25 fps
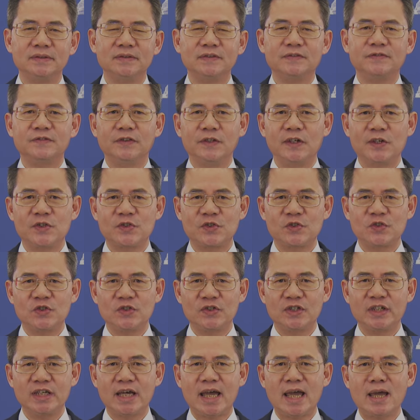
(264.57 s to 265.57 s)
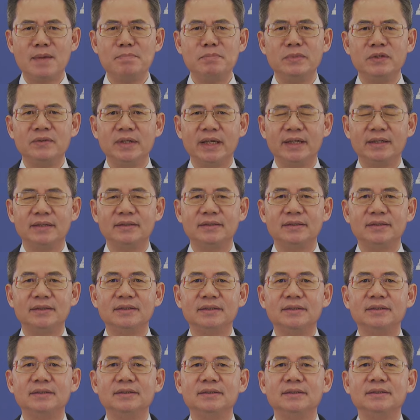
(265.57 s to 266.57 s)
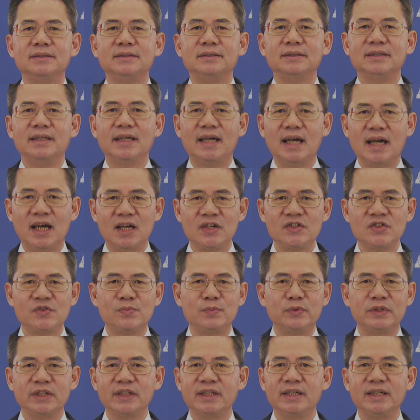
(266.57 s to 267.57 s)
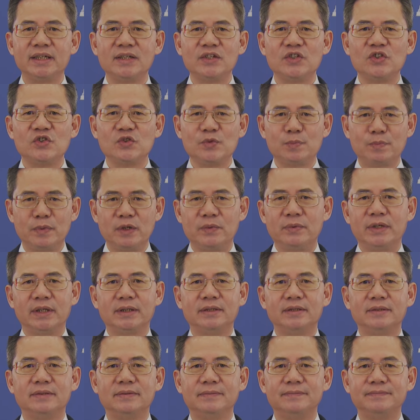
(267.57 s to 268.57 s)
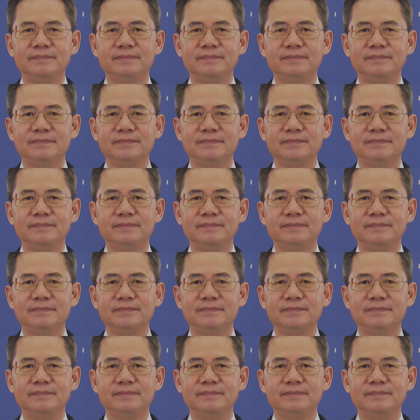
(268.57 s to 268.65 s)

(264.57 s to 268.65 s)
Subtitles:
for us to emulate the ice-breaking spirit.